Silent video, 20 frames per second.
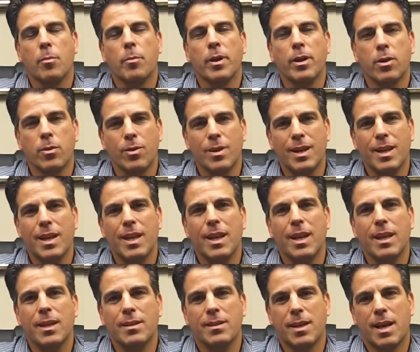but you
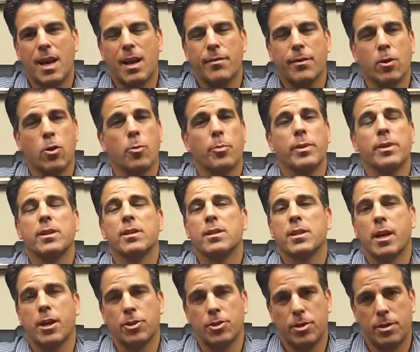need to have an open
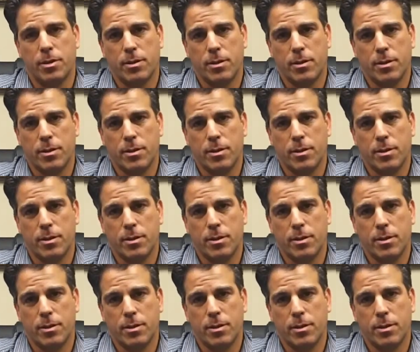discussion